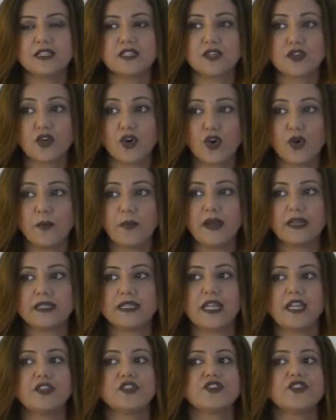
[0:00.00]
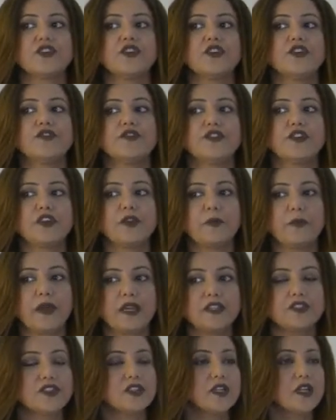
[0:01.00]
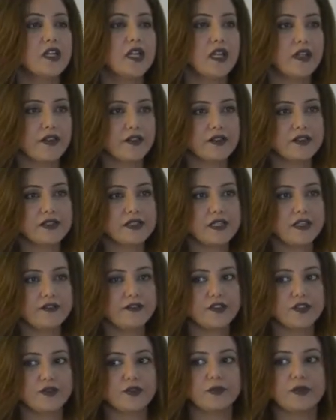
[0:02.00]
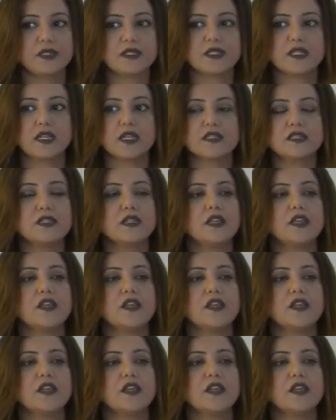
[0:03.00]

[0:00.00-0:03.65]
Scope and nature of occupational health and safety. We'll be discussing